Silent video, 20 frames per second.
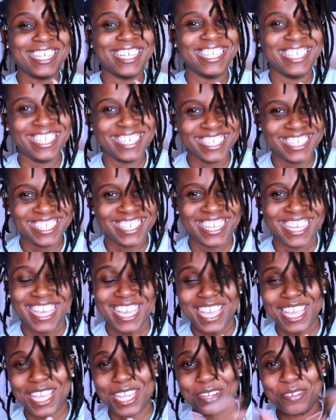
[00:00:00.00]
see
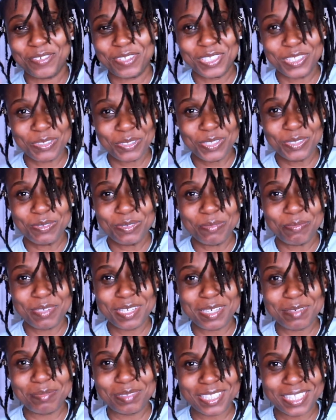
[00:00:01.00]
a retwist with
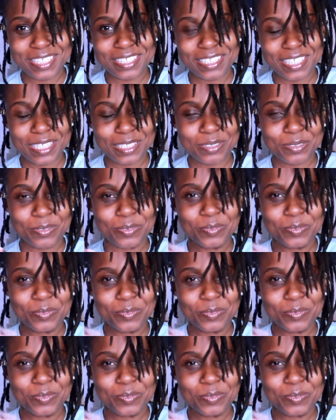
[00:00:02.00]
me, please stay